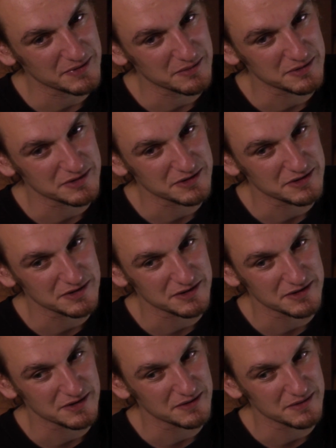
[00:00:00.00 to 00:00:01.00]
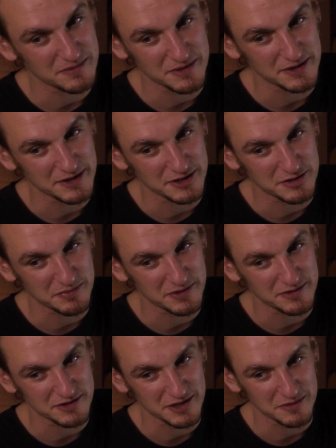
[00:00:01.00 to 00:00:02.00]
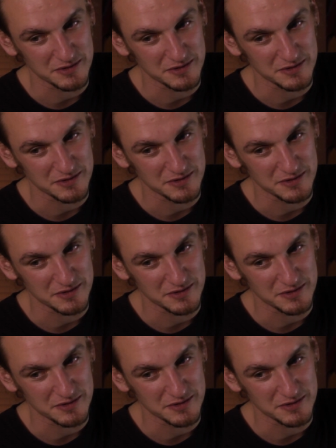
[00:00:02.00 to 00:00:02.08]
That was what experience that